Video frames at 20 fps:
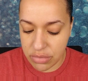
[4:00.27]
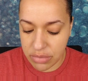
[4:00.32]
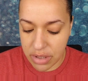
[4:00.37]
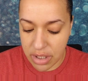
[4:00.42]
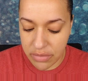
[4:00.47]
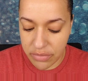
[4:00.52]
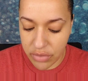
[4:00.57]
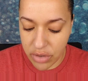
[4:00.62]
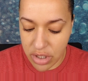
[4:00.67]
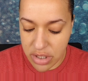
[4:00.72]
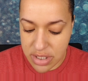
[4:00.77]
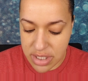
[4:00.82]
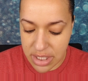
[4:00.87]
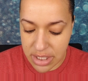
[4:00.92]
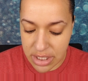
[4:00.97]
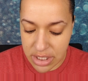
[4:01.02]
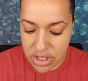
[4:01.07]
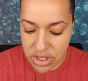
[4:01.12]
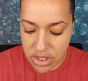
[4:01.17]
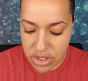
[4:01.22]
whatever else I
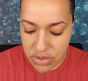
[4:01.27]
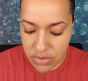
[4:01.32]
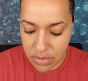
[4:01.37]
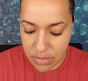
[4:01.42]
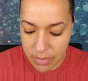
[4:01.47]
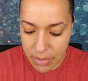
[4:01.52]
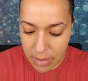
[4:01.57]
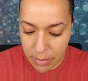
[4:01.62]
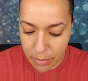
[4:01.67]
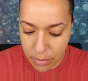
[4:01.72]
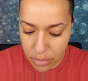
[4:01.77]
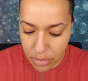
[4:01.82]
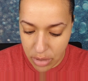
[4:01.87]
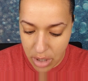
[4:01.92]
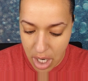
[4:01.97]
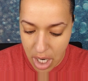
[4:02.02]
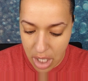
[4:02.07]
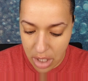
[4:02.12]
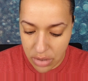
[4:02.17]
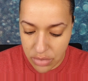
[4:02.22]
need to do with my
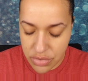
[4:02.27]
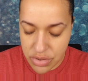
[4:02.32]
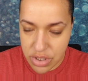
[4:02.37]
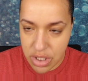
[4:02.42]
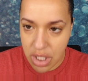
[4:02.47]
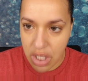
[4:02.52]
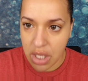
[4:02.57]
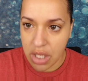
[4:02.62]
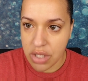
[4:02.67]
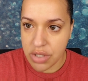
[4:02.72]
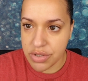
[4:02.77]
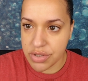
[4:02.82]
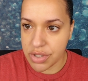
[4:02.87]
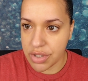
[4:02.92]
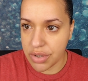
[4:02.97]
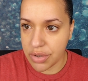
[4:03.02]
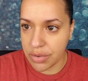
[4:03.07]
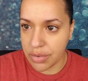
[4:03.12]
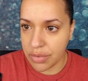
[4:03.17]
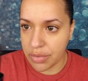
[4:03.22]
brows.
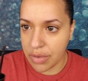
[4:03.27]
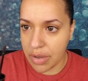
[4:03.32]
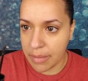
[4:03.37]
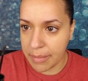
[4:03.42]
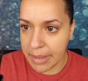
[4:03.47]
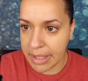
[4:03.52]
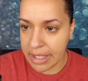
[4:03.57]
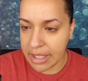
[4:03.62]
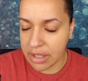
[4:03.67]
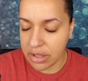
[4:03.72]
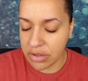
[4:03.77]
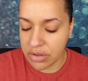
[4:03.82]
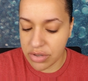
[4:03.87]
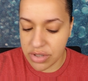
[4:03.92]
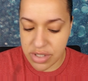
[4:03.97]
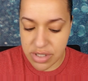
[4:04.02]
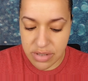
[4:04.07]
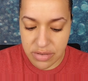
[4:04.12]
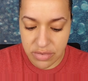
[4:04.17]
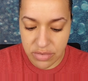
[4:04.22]
So I mean, it
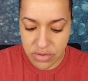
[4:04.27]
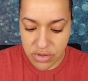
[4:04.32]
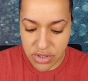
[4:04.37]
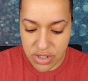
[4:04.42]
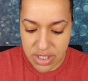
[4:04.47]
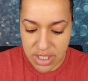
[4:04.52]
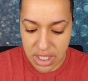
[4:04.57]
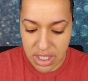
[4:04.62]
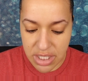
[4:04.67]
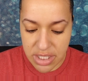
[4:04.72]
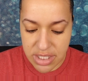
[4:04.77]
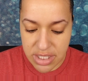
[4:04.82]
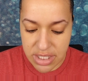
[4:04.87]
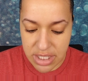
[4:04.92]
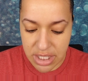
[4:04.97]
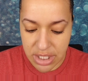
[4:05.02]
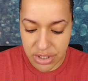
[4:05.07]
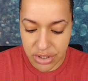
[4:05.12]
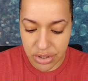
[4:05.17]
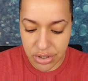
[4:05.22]
looks just like a
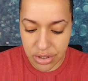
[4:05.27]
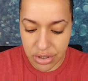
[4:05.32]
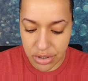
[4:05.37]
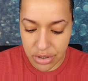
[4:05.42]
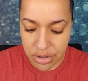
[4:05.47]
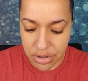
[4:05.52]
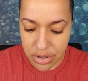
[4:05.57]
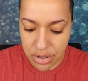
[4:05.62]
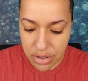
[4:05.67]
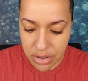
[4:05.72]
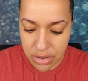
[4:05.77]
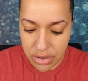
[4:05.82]
standard